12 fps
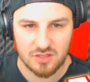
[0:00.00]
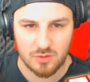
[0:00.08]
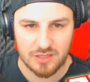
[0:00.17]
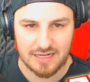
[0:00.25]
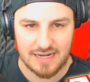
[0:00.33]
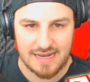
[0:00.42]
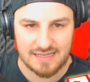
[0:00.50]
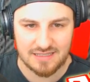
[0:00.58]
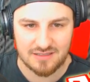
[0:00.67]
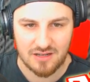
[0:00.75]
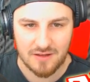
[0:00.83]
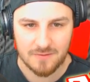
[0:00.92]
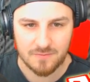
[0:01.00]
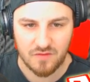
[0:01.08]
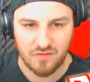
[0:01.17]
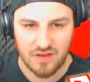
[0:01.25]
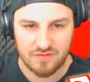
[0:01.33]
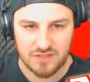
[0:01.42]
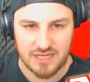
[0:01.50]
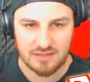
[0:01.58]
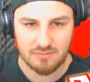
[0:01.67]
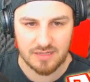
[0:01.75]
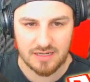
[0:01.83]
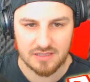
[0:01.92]
do at least
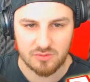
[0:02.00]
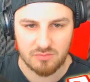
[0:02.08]
15 minutes.